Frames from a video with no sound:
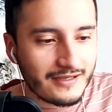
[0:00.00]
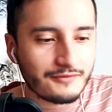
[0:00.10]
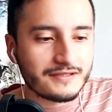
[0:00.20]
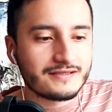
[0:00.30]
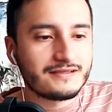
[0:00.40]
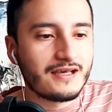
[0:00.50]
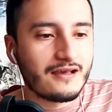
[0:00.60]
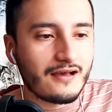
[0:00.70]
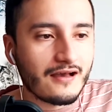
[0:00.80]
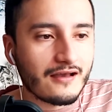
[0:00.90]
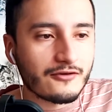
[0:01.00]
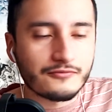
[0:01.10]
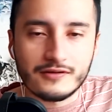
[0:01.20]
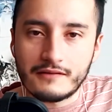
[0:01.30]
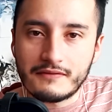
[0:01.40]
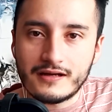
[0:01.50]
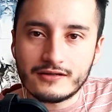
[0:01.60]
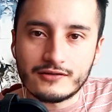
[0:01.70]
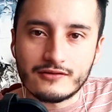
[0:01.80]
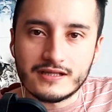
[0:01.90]
Anyways, I hope you have a
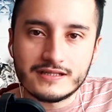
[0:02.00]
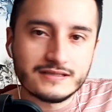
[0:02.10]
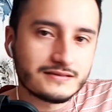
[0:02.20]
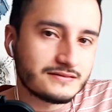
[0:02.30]
great